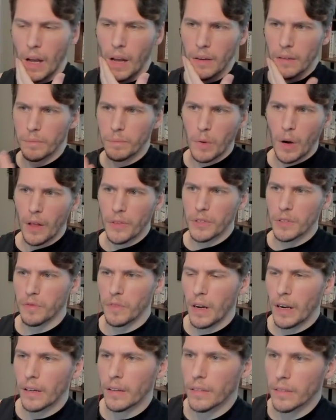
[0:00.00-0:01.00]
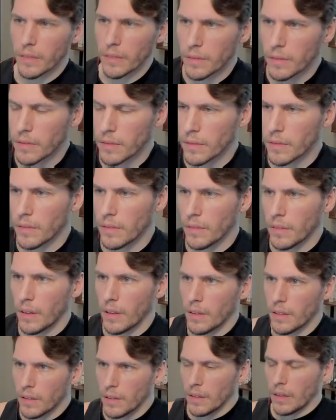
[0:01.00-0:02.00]
I, moths are fine.
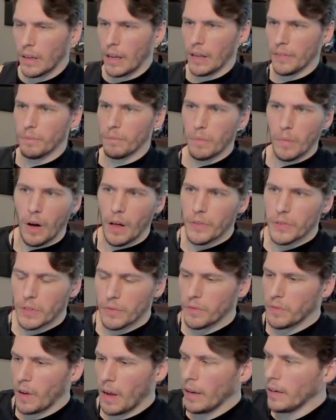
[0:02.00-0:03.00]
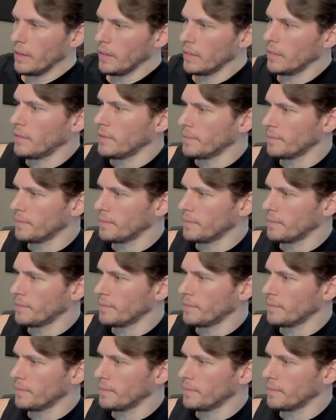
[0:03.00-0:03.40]
I, moths are fine.